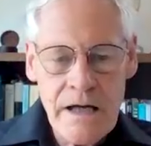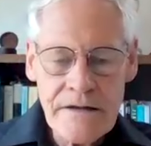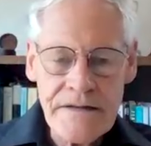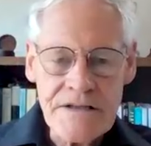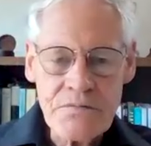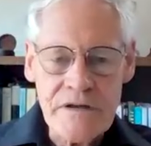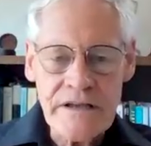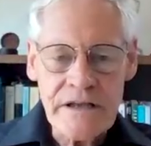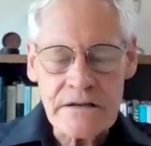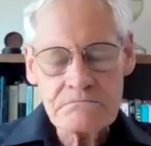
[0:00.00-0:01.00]
other things
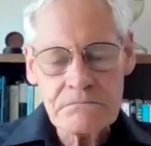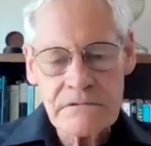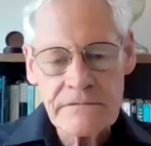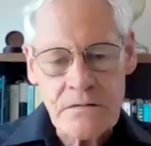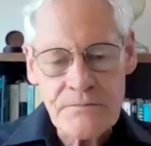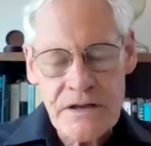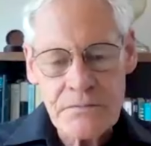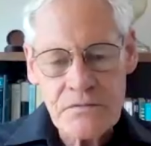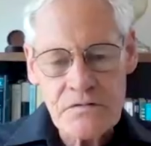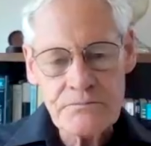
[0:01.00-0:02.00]
we get from
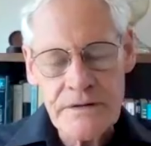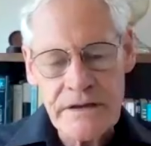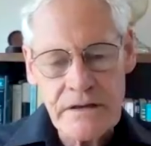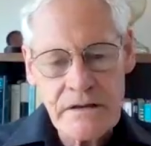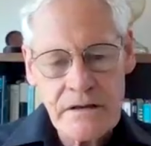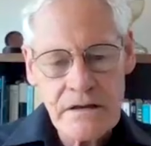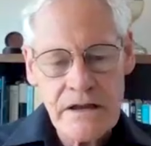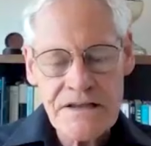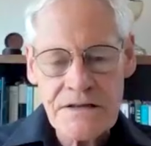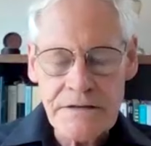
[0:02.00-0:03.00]
people would be,
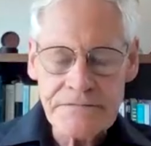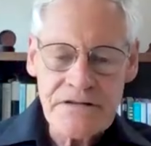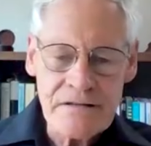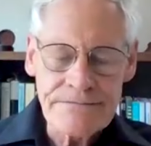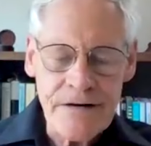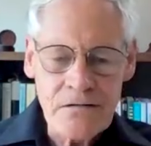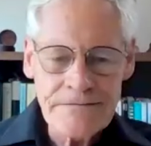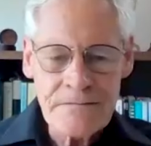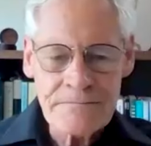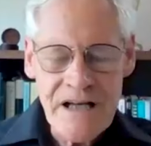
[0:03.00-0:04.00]
it's lifted the
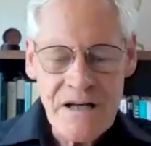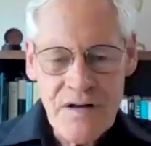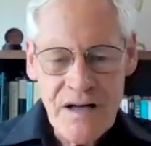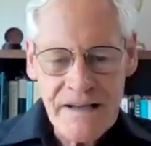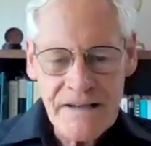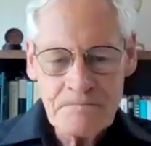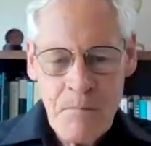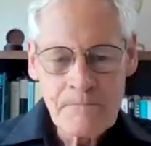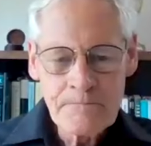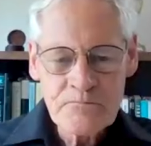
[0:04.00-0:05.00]
fog from their
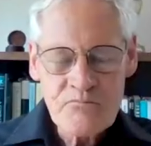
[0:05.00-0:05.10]
brain.